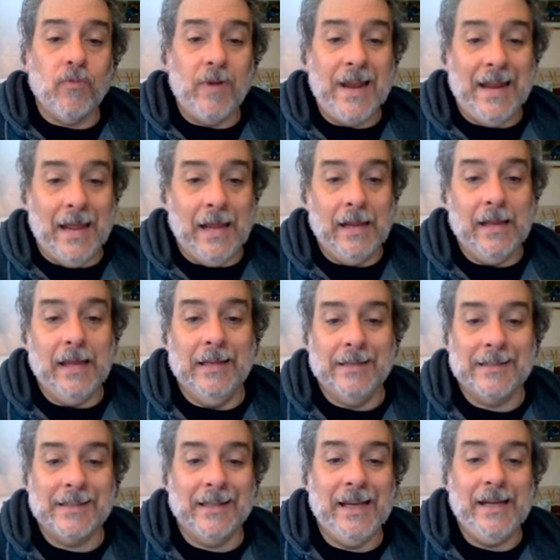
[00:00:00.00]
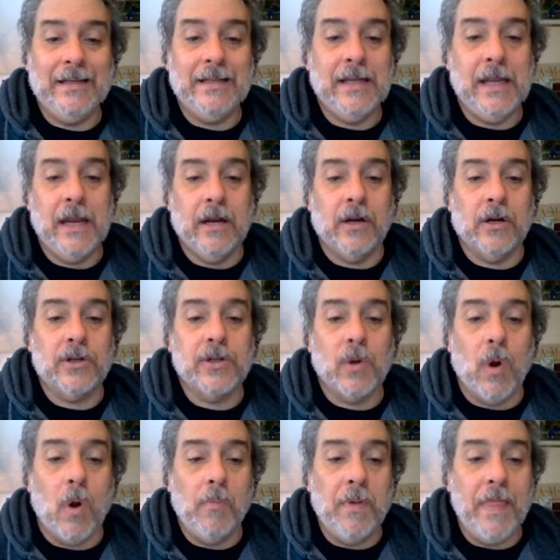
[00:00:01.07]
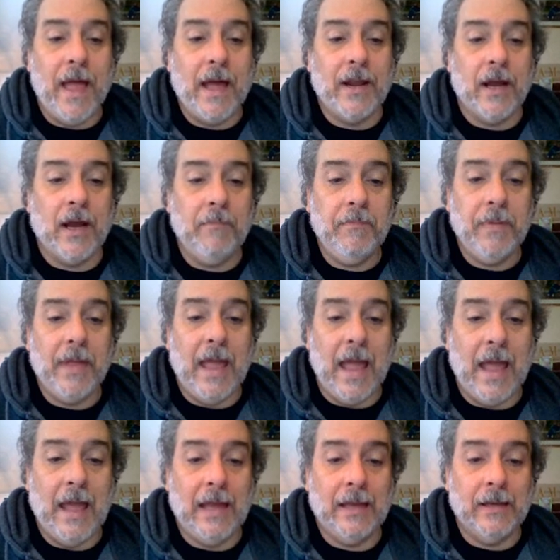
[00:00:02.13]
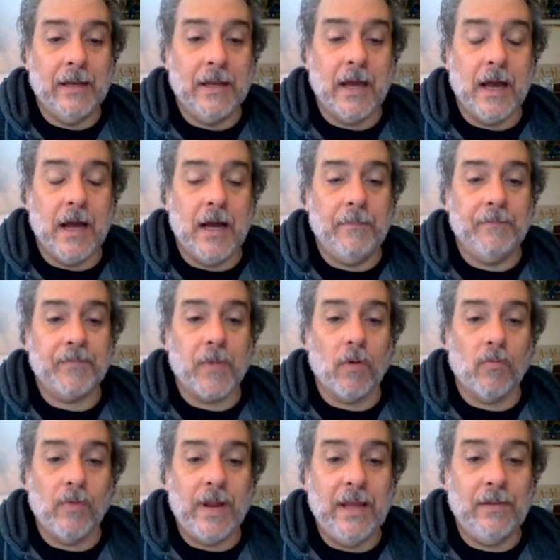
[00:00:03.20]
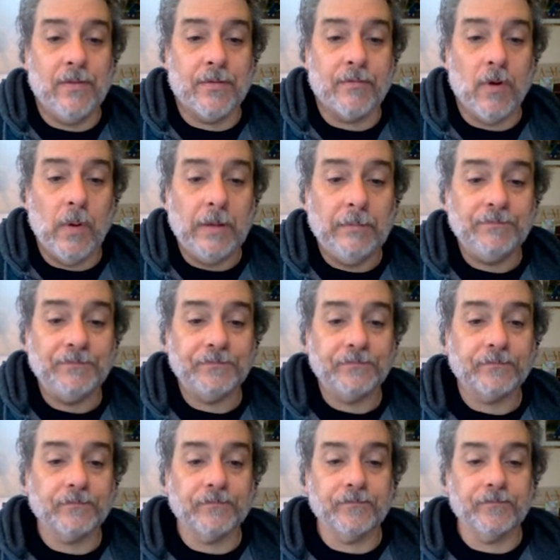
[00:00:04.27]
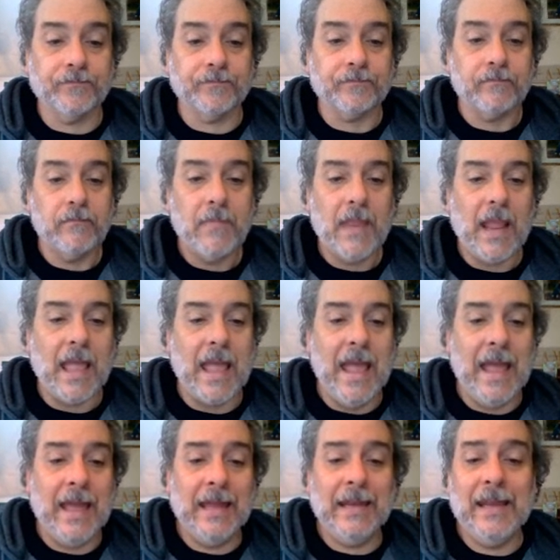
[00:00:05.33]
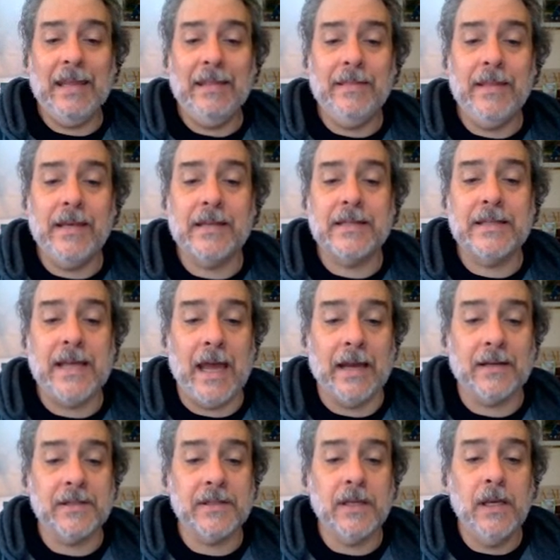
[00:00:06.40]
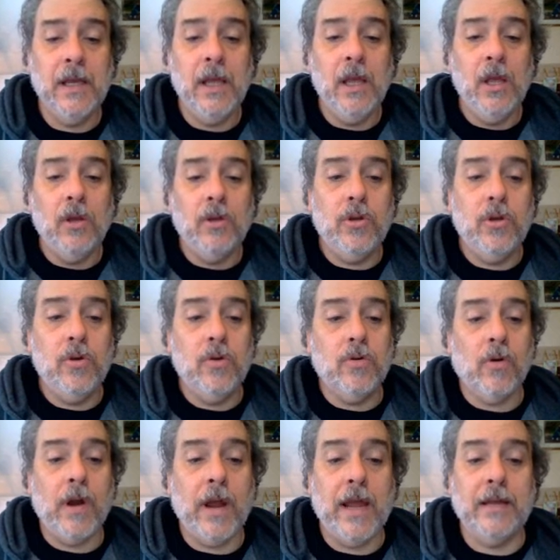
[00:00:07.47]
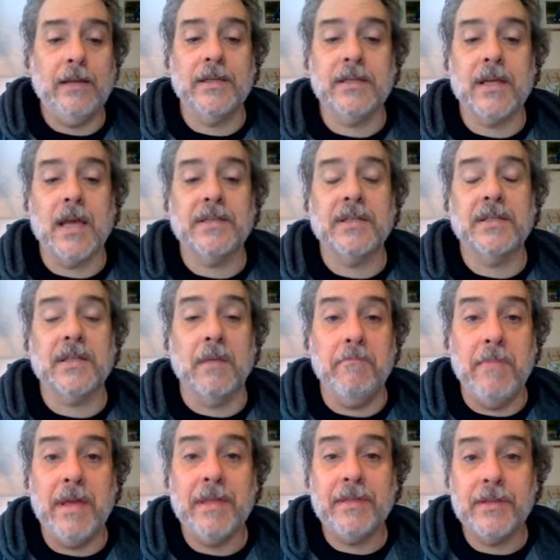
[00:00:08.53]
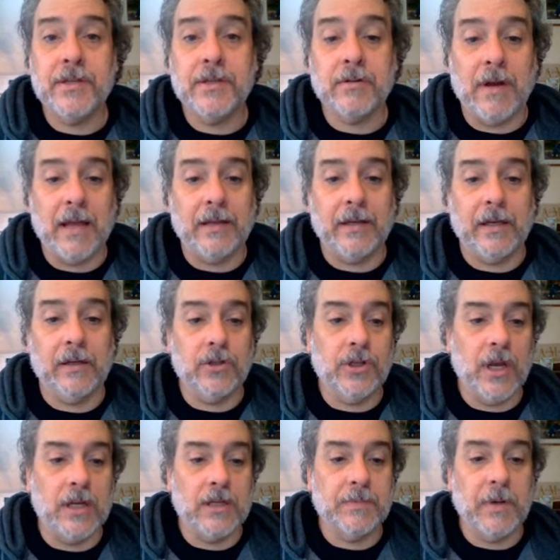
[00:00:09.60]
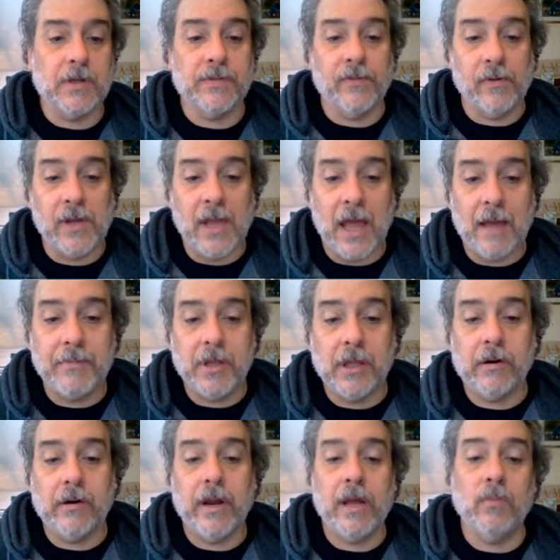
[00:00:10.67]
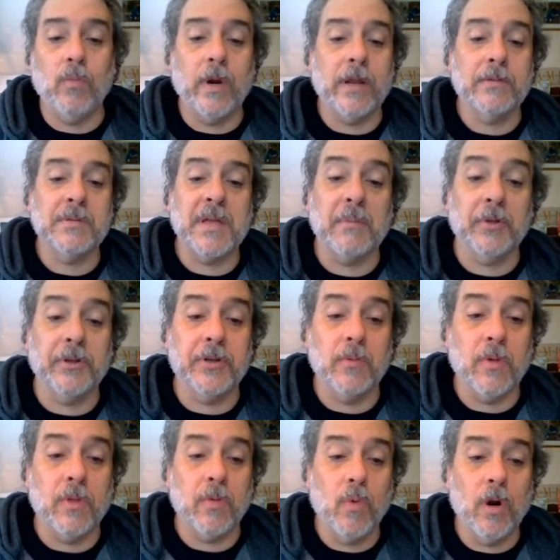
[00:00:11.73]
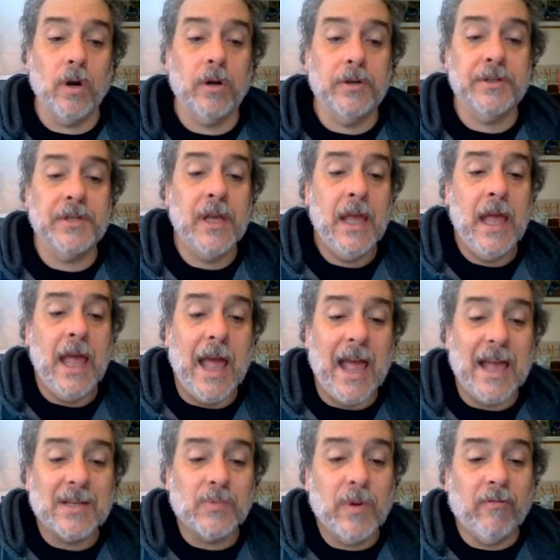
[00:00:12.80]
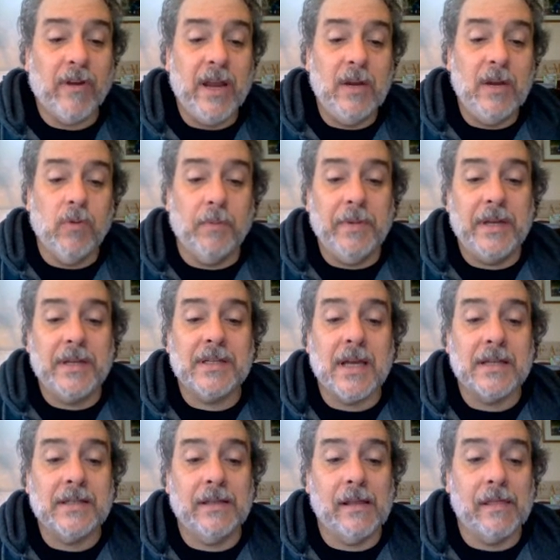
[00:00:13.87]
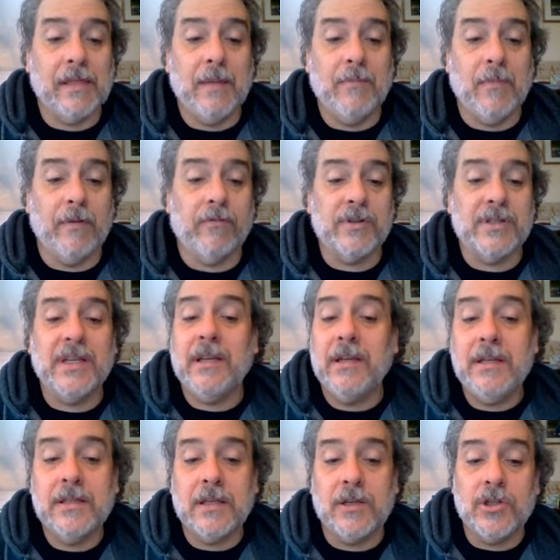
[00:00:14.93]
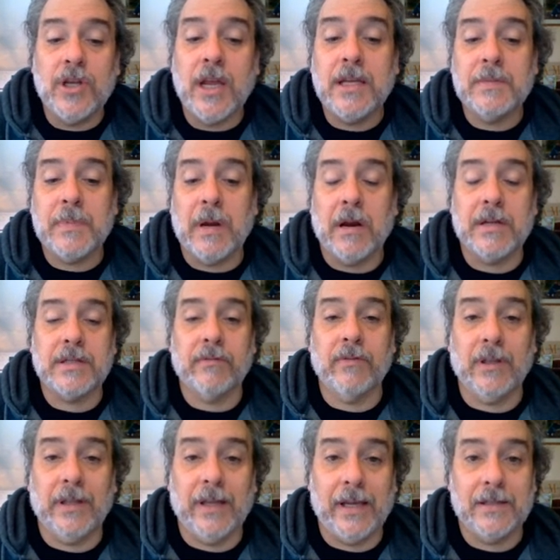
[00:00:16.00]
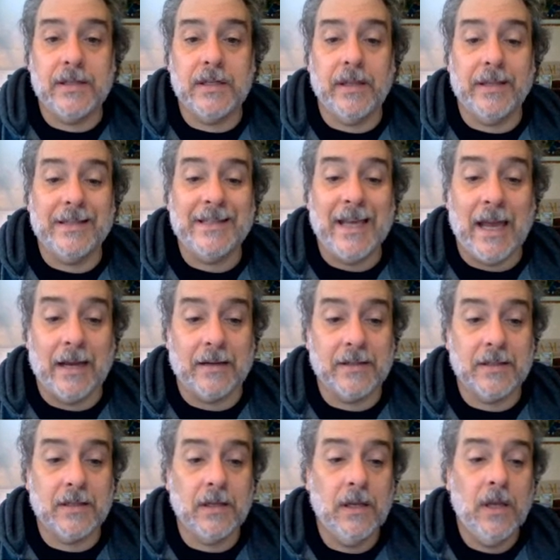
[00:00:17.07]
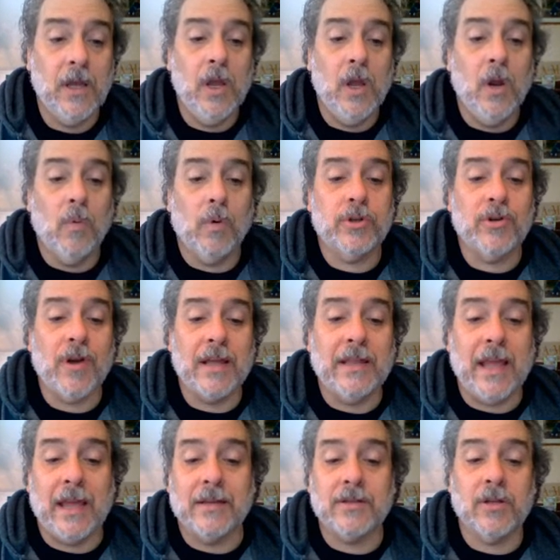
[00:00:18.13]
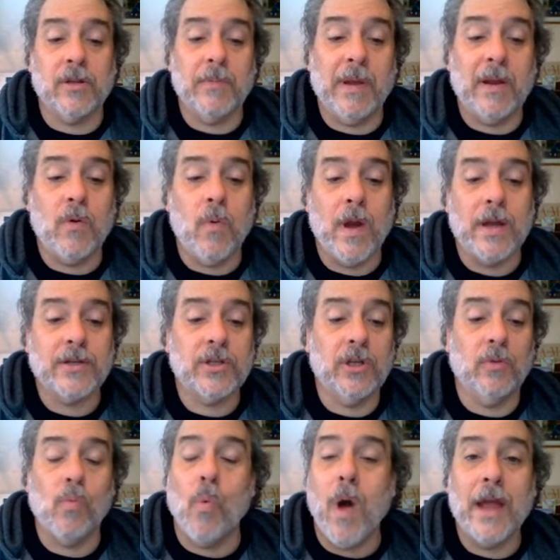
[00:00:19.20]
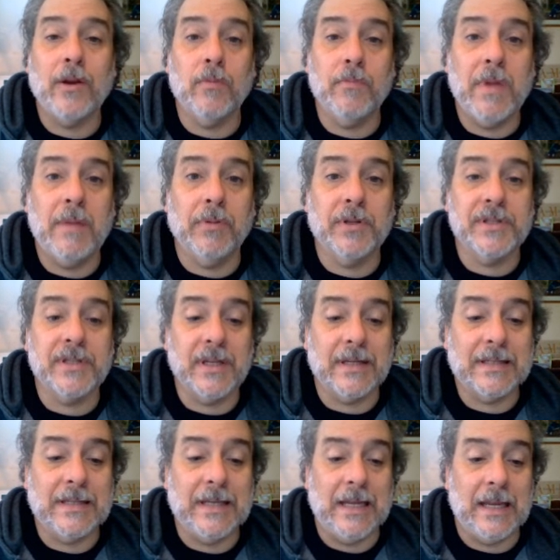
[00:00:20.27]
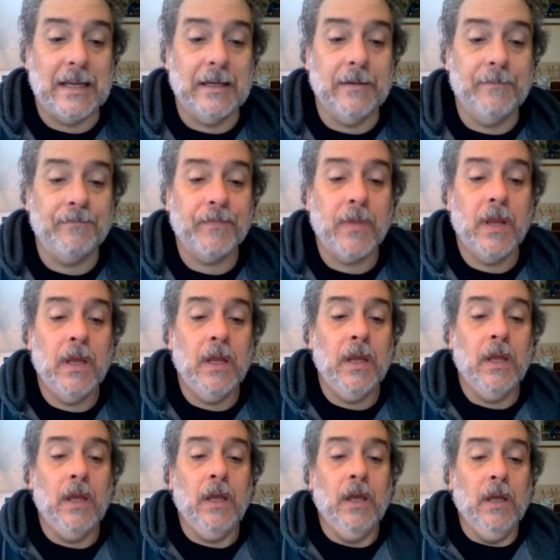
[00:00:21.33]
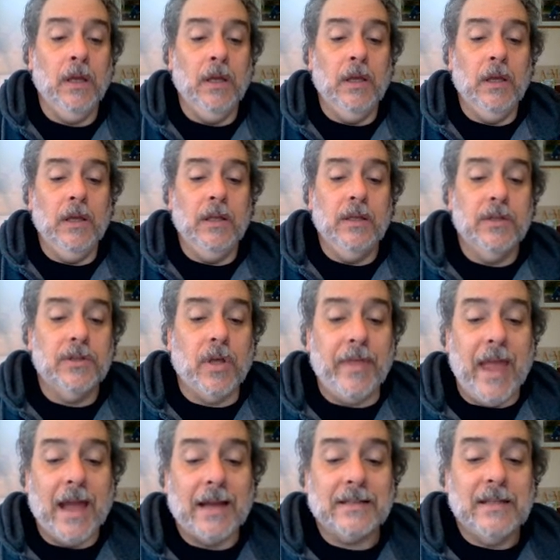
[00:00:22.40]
reading is linked here. So open that up and um, read through it. And in the text, Hugh Craig discusses the myths surrounding Shakespeare's vocabulary and what he was able to do with words. As we read, we'll be discussing the theme of resilience in Shakespeare as it relates to the text. We're trying to answer the big question why do people succeed? So, the